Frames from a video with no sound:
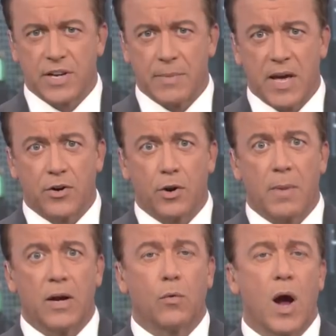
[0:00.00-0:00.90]
Summit editor
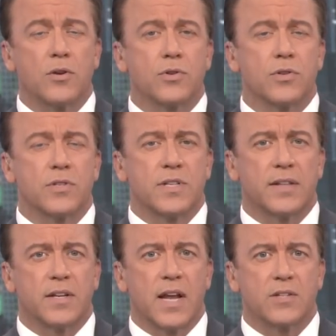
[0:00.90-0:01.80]
Mike Rogers is
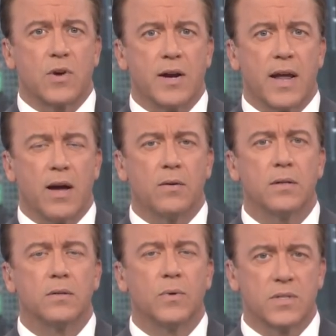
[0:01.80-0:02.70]
at the desk right now.
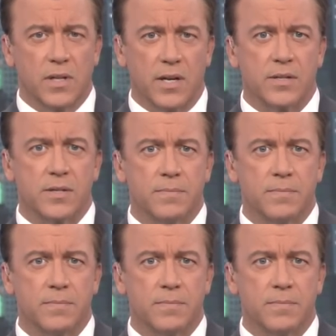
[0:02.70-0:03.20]
What's the latest?